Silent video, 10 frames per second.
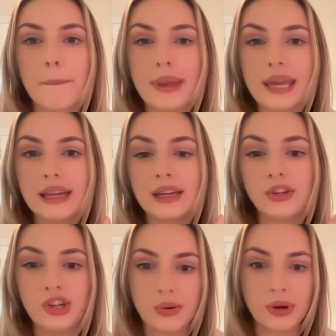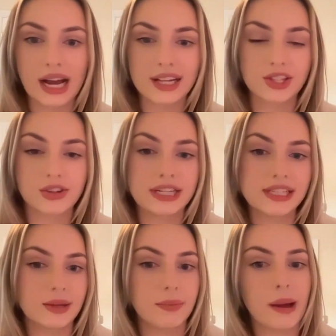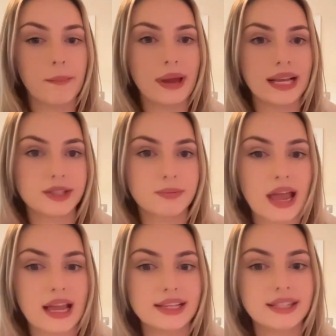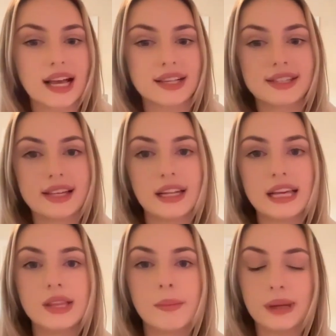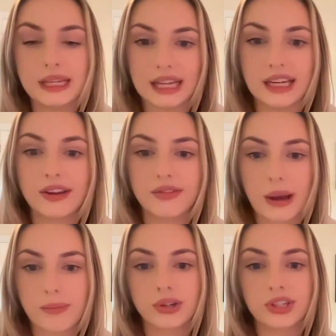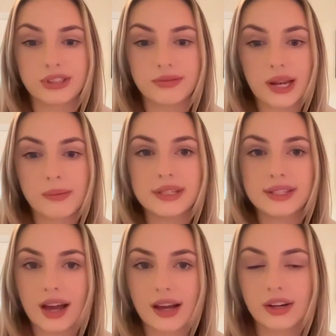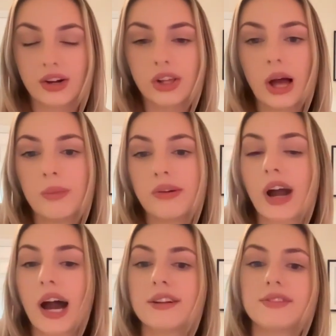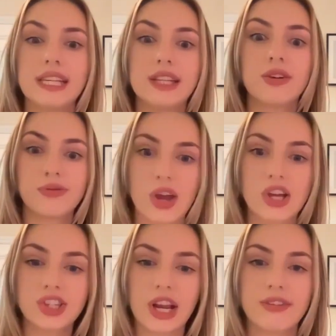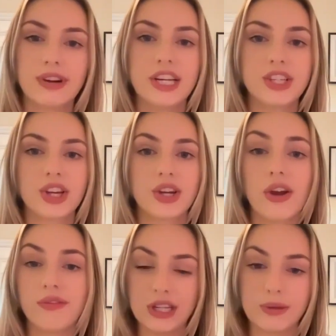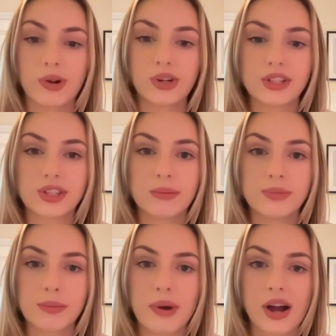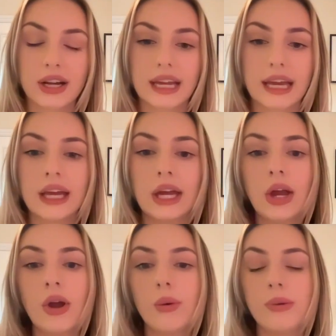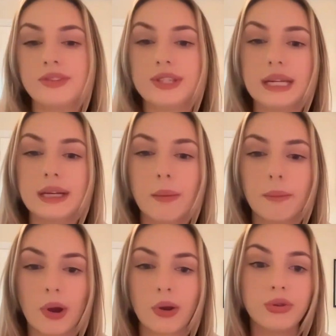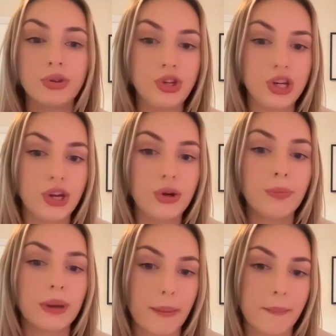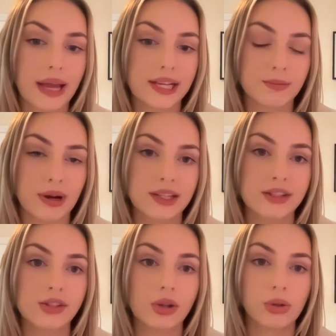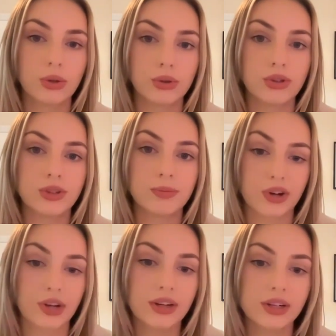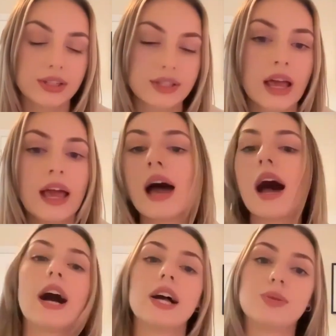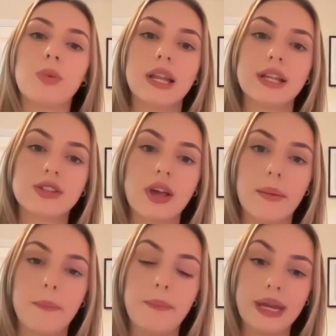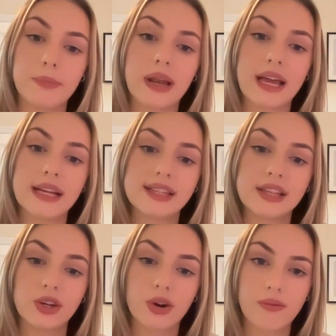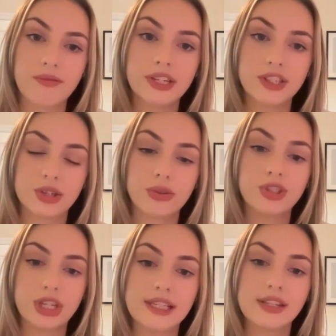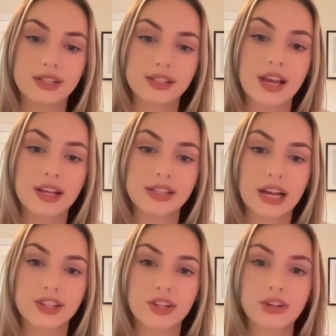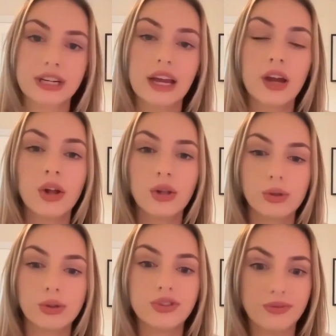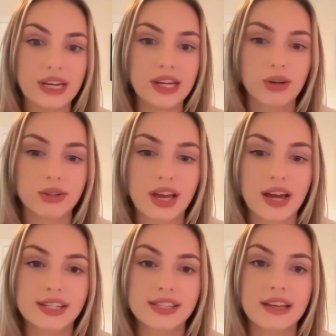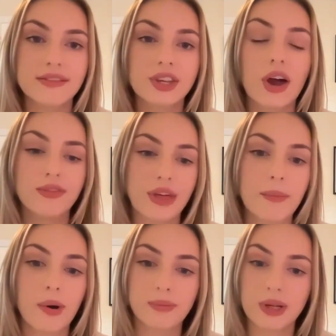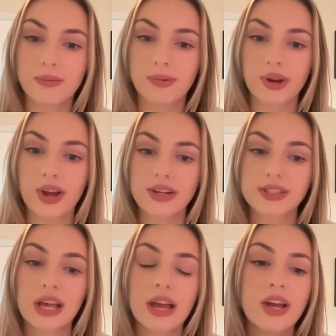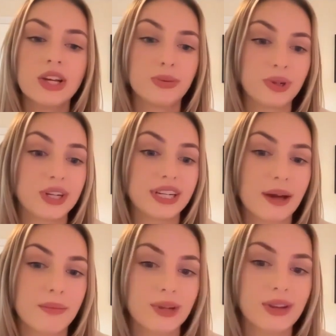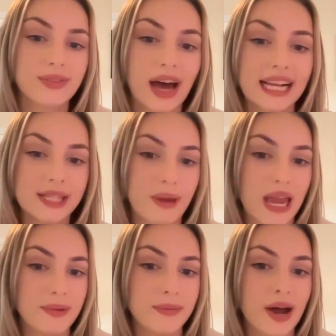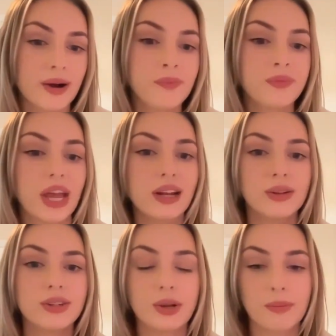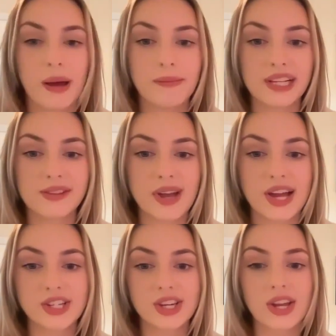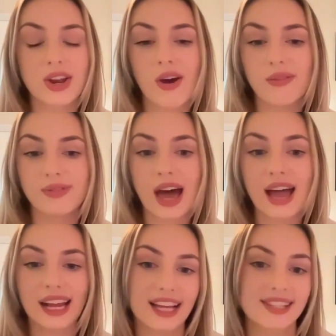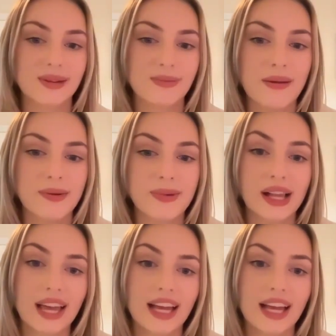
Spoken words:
Being newer categories in the plant-based space, they're still in the beginning of their product development cycle, and we've kind of seen the first generation of these products come to market. We've seen both new plant-based brands launch products, as well as big players in the conventional cheese and desserts category launch vegan alternatives of their popular products. So a good example of that is Baby Bell. They launched a plant-based version of their classic Baby Bell